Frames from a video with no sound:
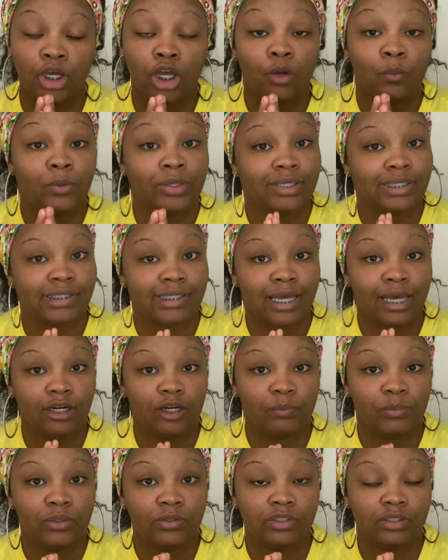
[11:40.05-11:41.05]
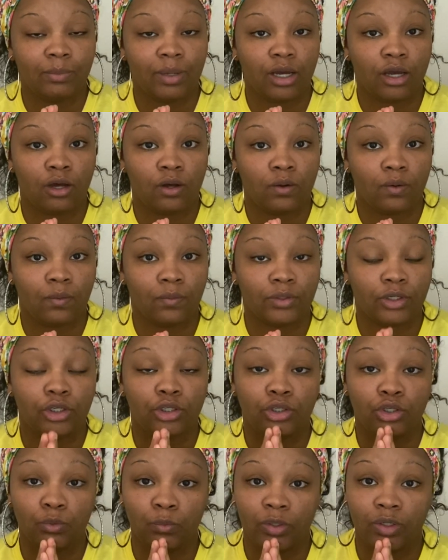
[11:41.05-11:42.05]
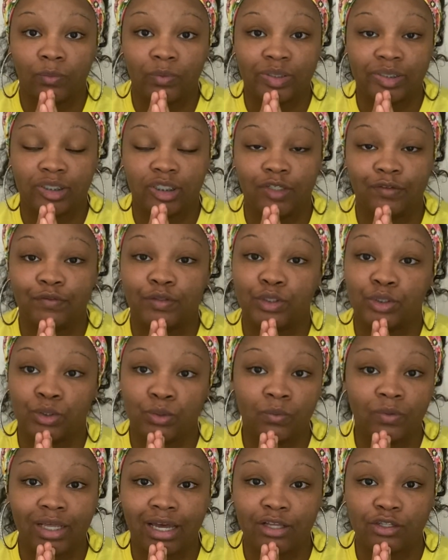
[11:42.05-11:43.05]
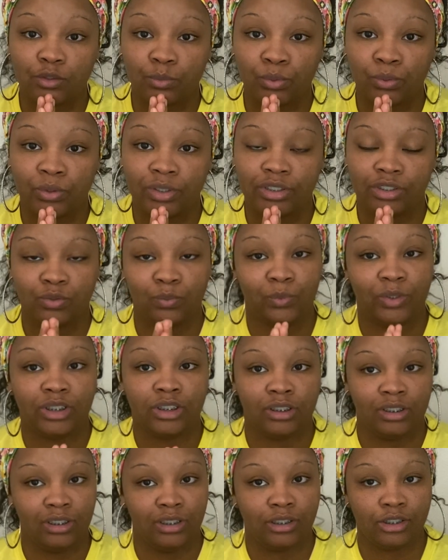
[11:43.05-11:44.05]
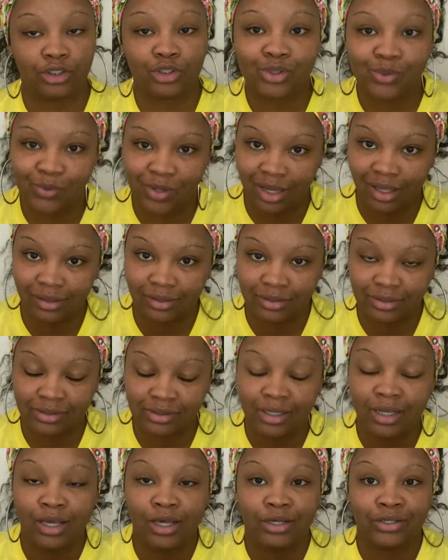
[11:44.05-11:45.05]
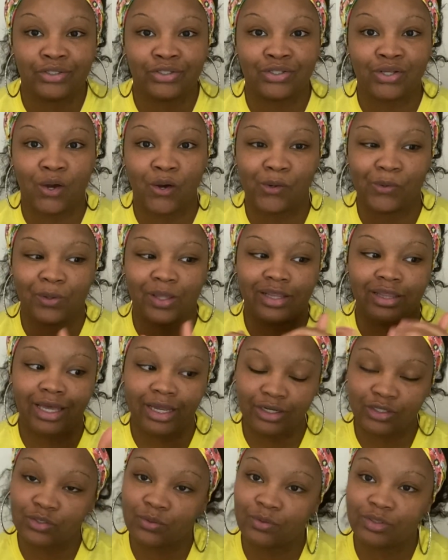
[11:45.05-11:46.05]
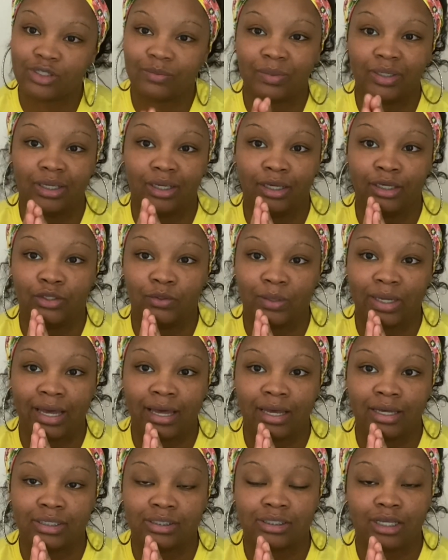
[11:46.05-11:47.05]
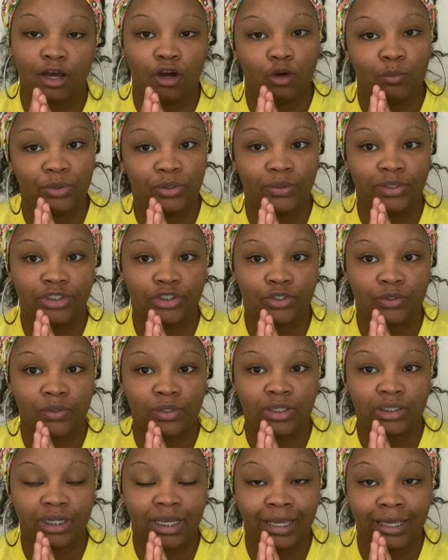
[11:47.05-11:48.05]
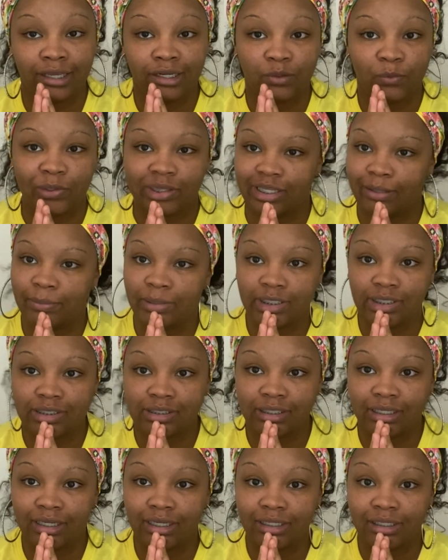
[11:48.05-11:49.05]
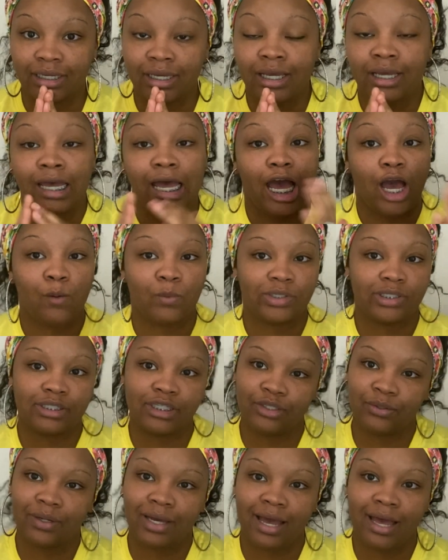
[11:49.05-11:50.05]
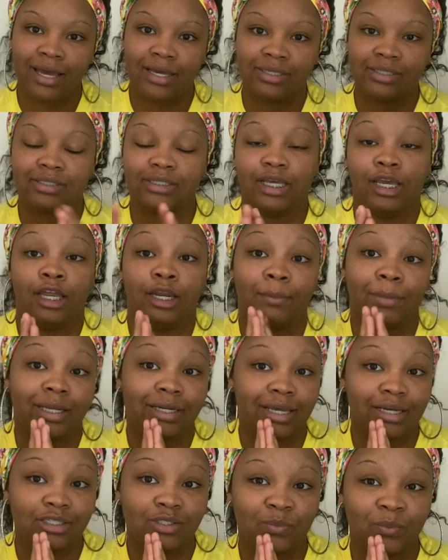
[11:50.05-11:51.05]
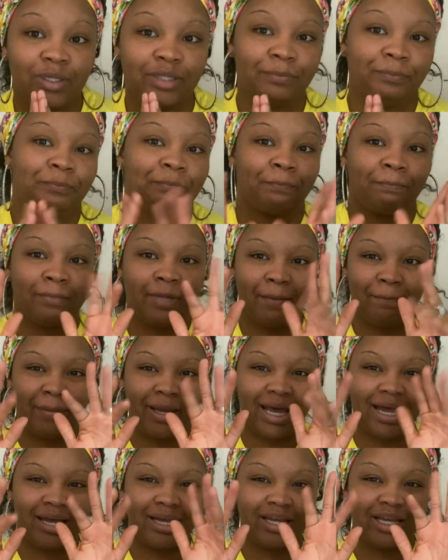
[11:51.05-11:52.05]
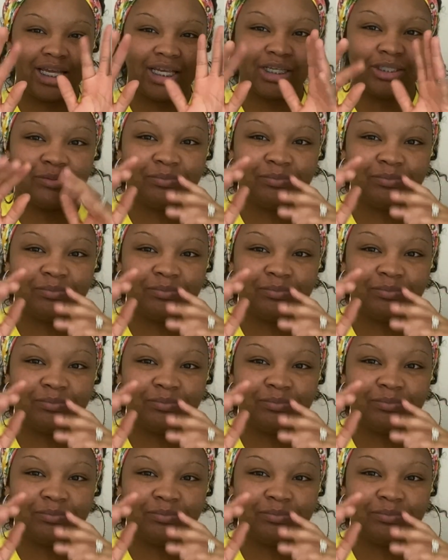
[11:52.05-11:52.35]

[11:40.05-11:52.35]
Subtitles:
When you sign up using my code, you will receive 2,000 points, which is $2. So that is going to be it, you guys. I hope you enjoyed. And with that being said, I will see you guys in my next one. Bye.